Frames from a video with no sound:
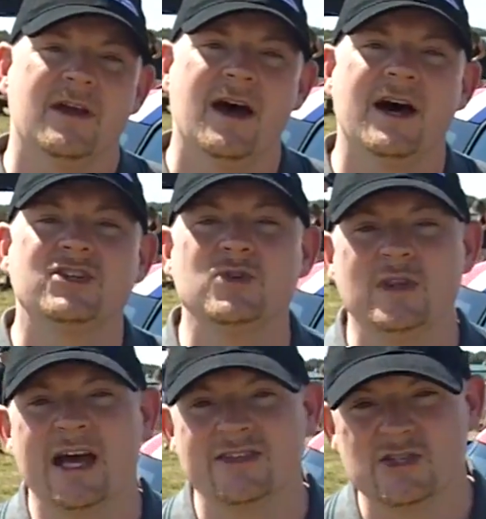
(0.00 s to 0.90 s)
uh,
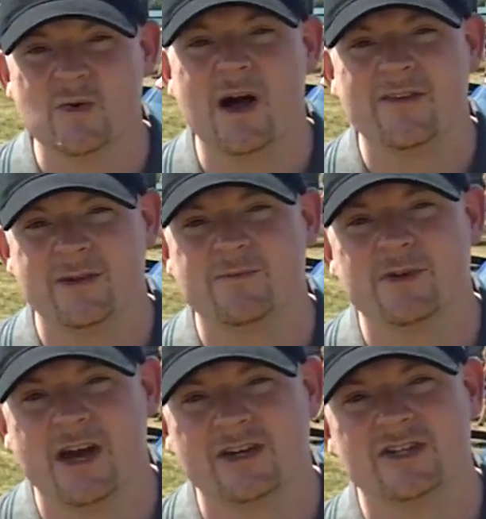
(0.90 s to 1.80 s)
2012 in
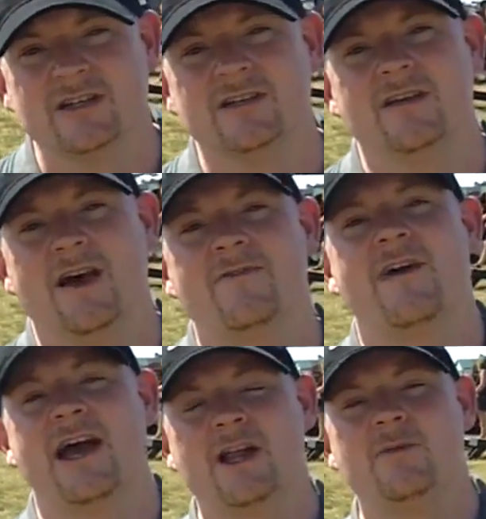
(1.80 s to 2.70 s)
production,
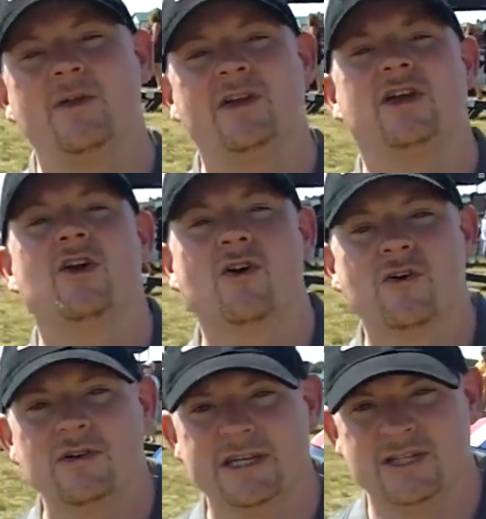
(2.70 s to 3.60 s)
available in
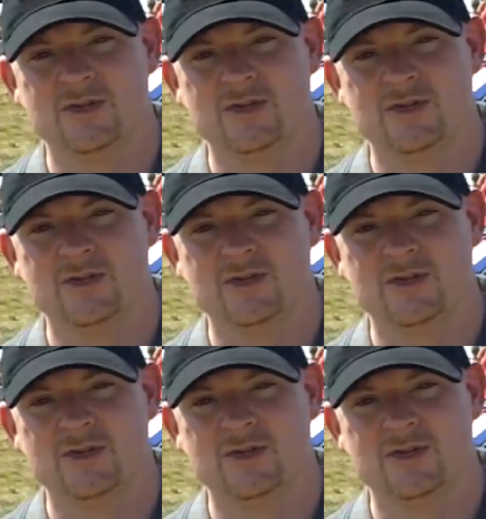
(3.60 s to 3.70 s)
early